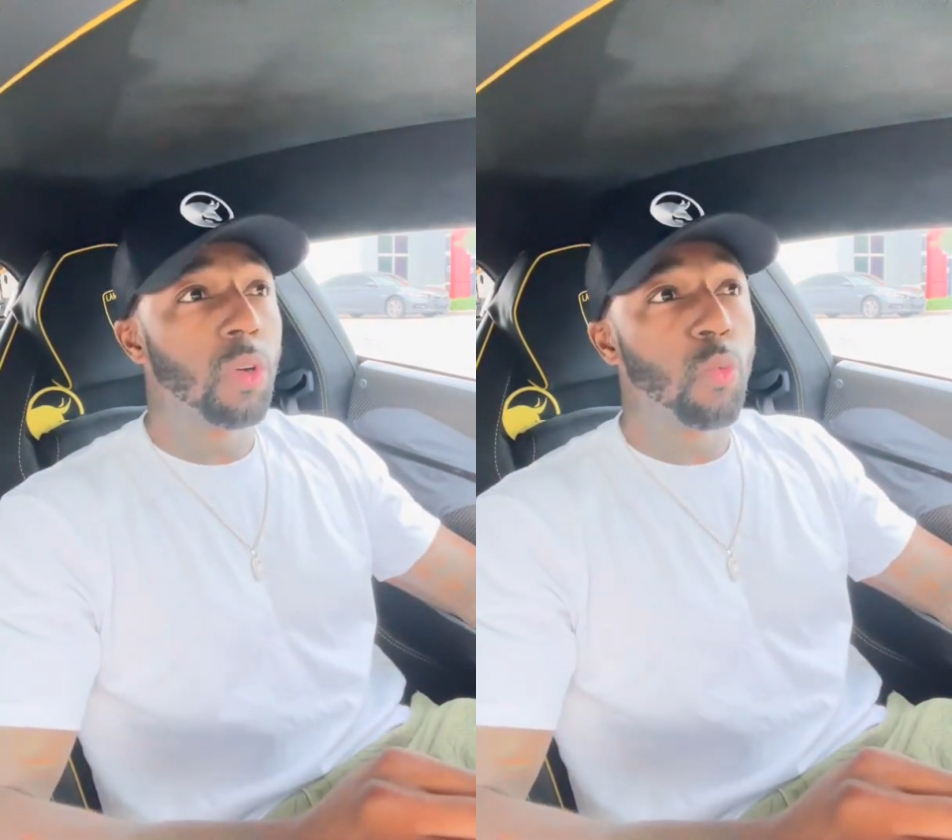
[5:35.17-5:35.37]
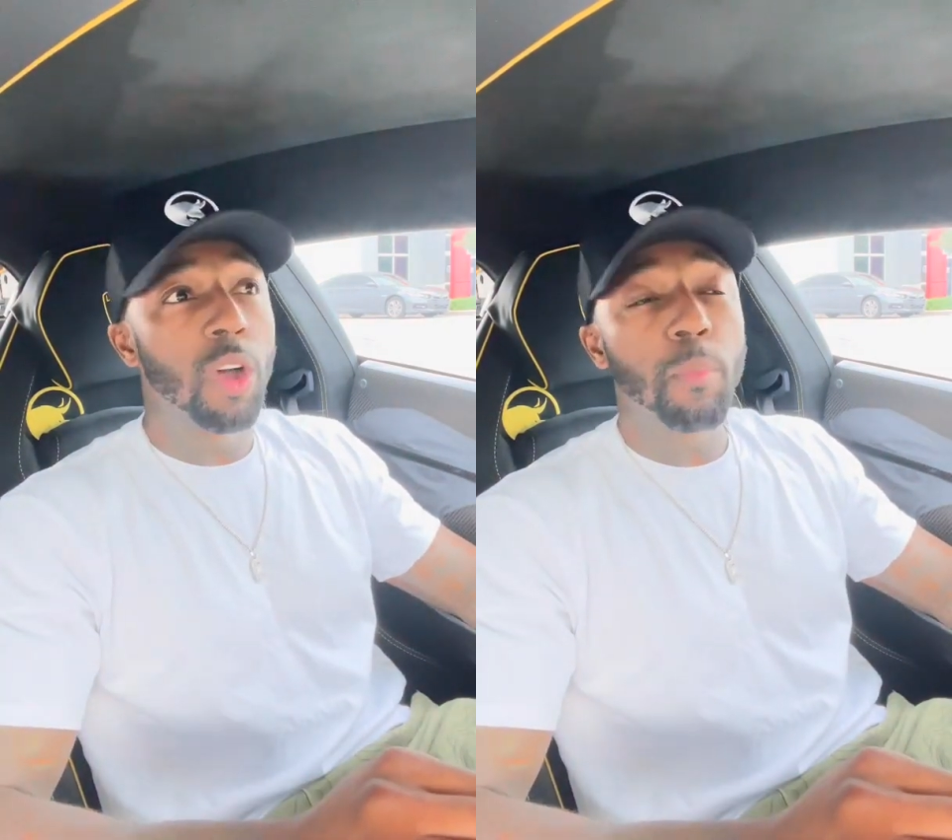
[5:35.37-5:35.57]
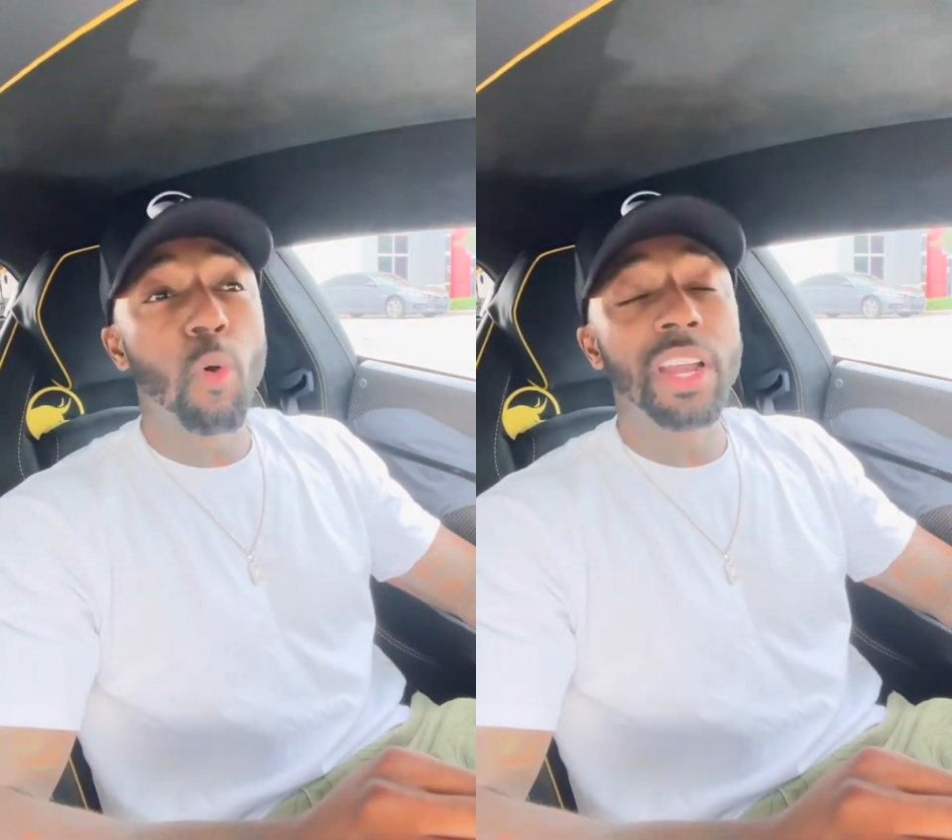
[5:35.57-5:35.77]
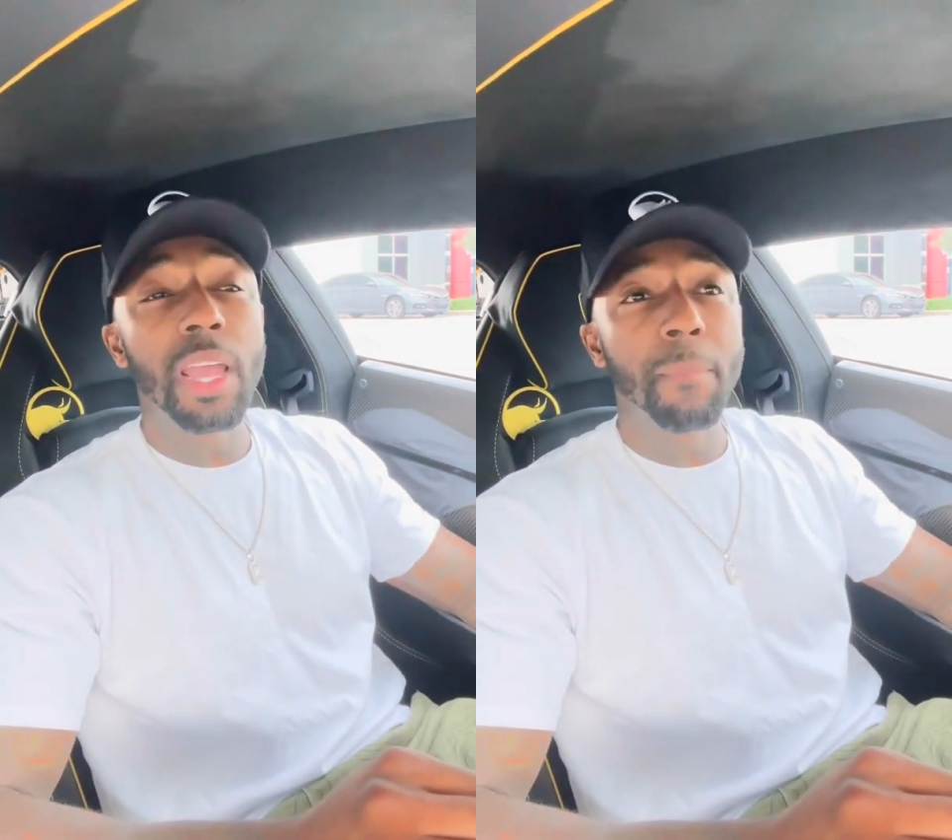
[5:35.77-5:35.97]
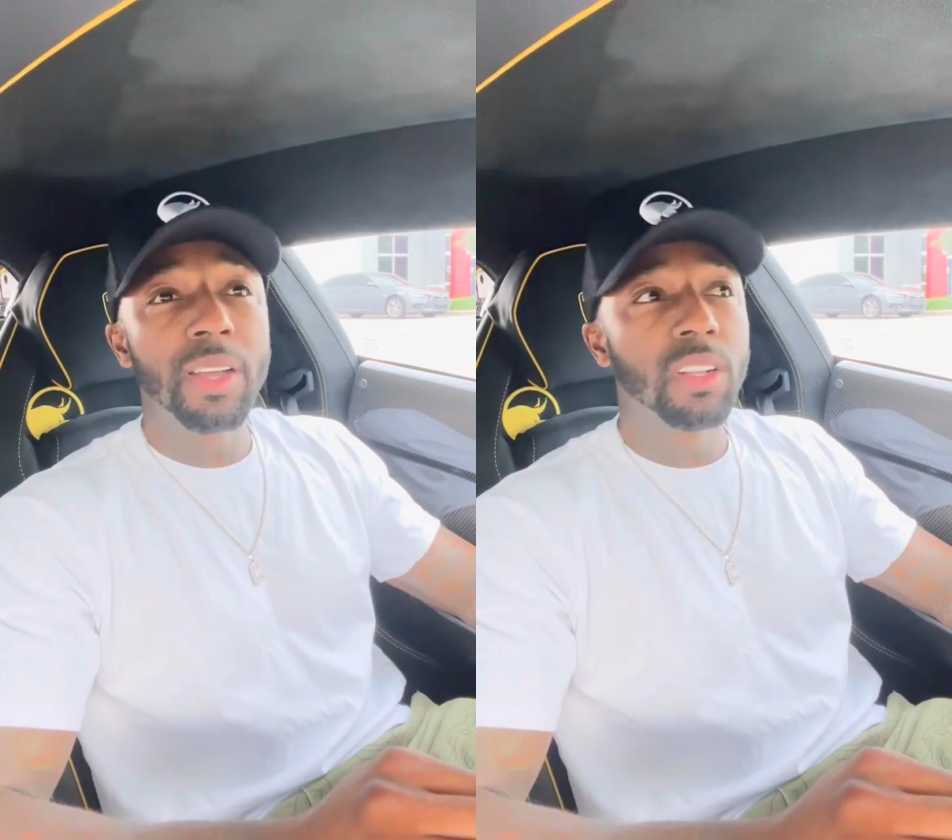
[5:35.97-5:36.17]

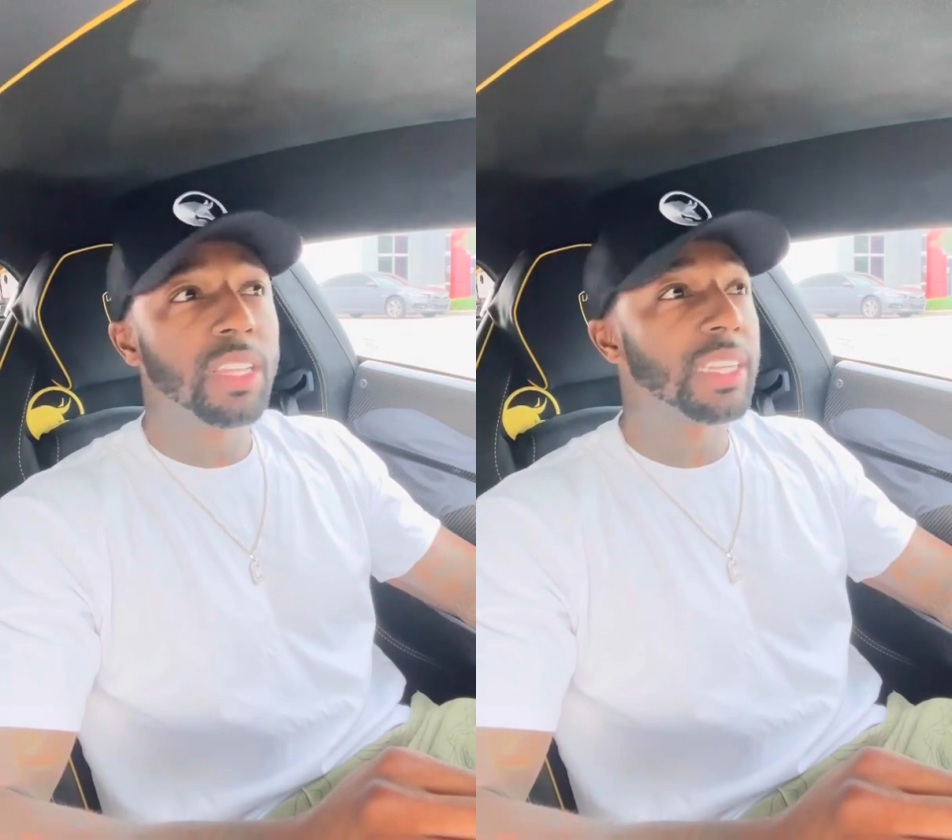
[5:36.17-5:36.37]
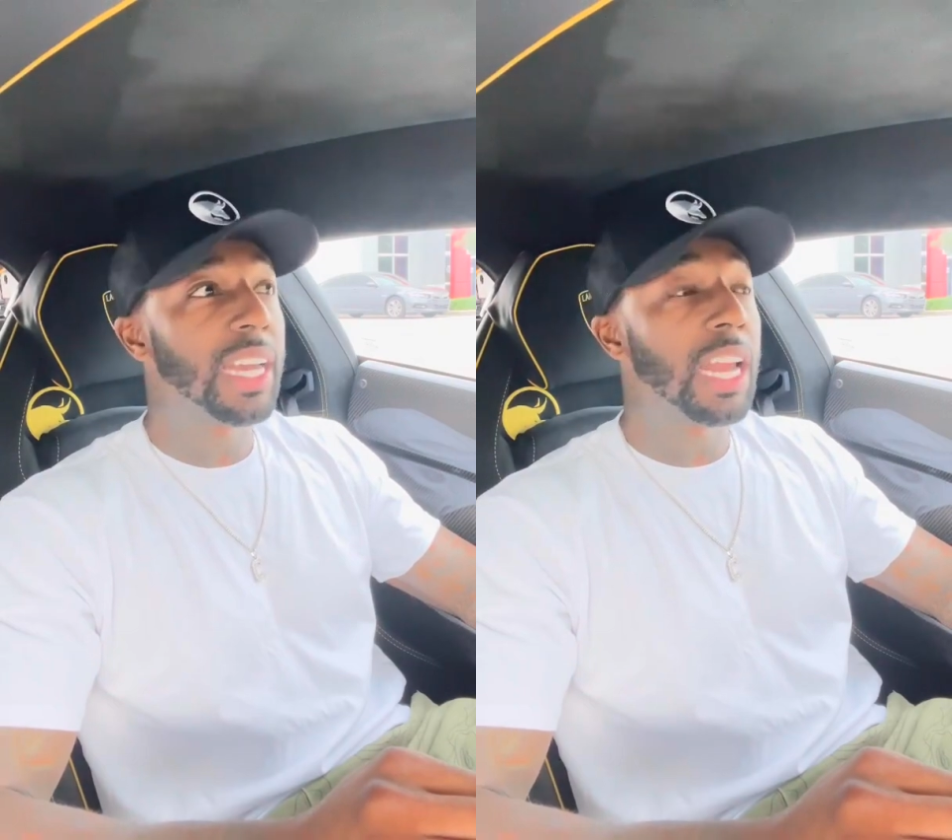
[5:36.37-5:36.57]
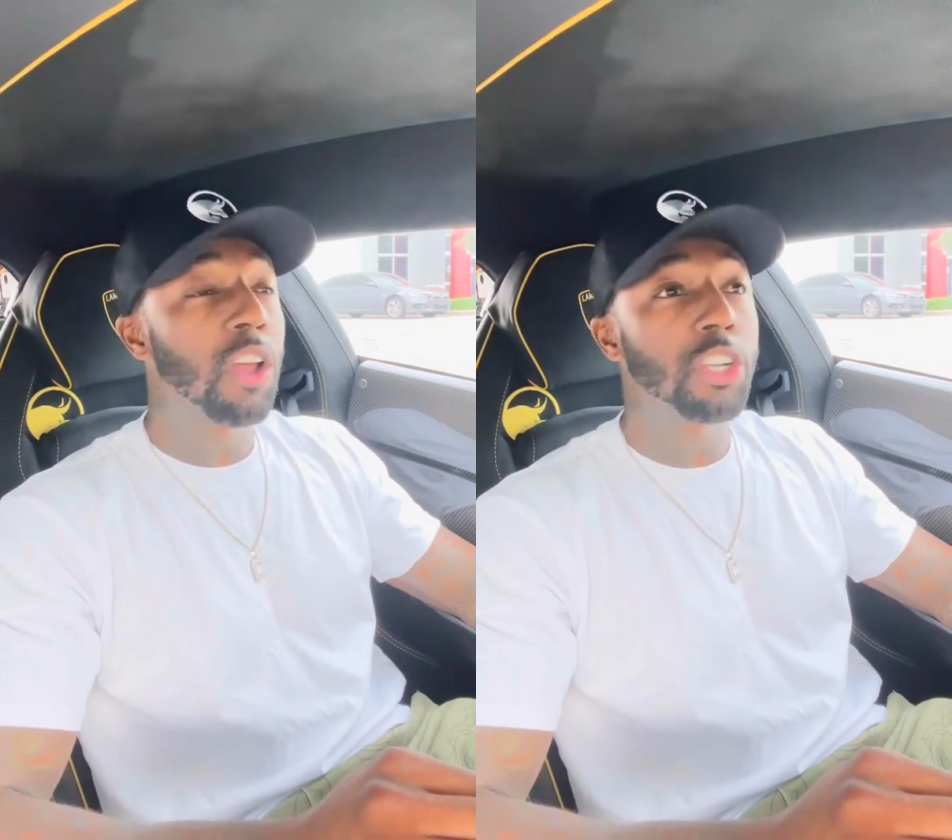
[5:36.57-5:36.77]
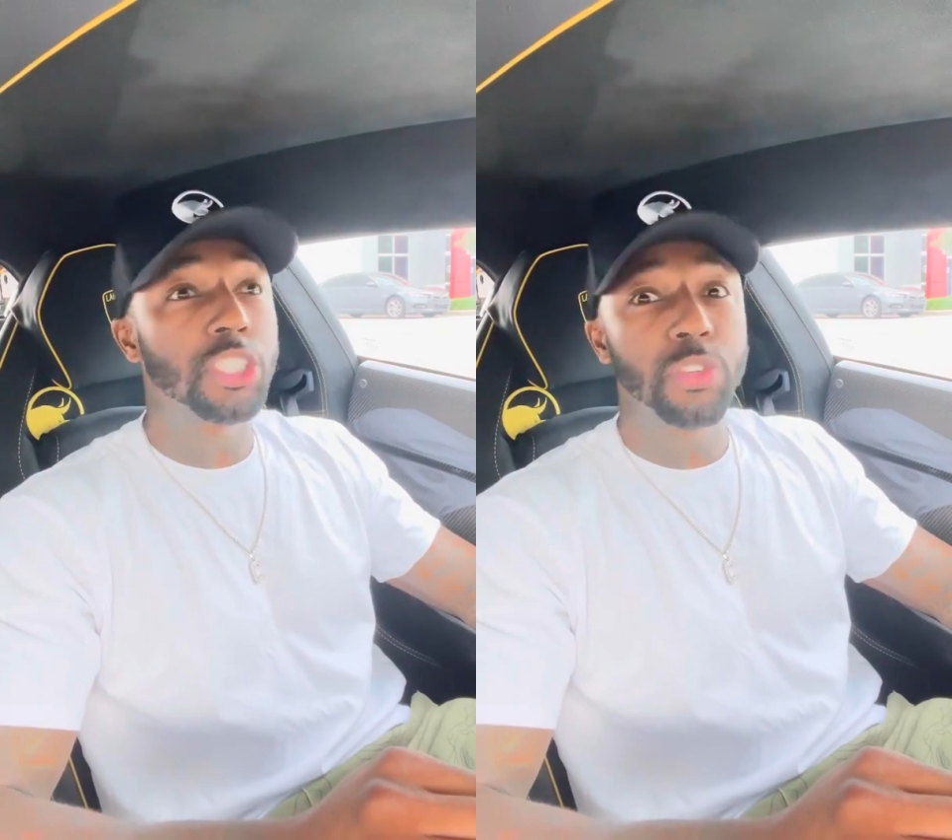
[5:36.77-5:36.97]
1.8 mil, and then I lost